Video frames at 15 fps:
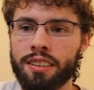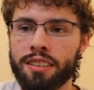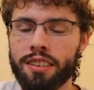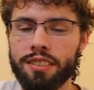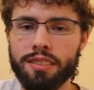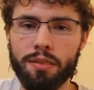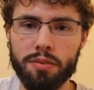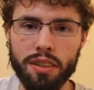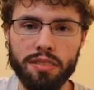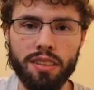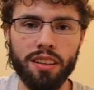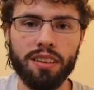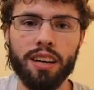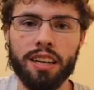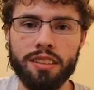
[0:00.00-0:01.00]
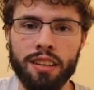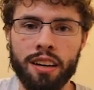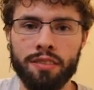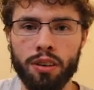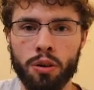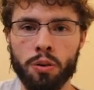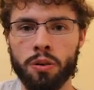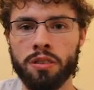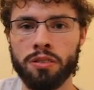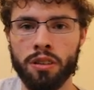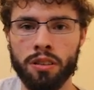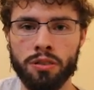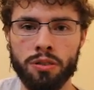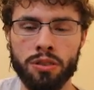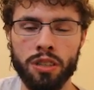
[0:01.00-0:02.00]
Because sometimes I like to have the
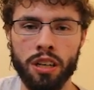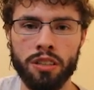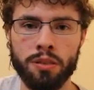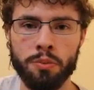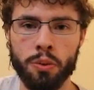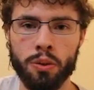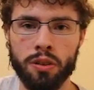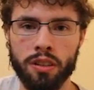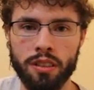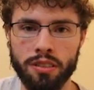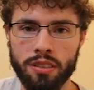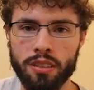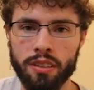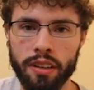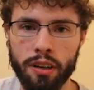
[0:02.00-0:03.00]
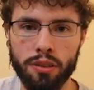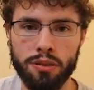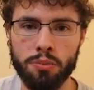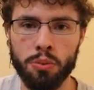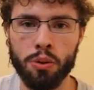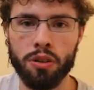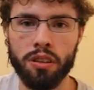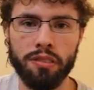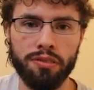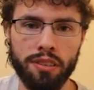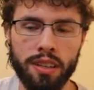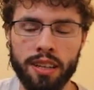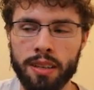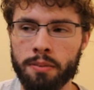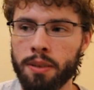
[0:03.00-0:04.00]
horizontal shots more because it allows more in the
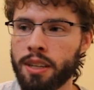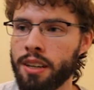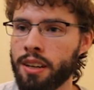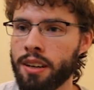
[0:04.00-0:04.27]
frame.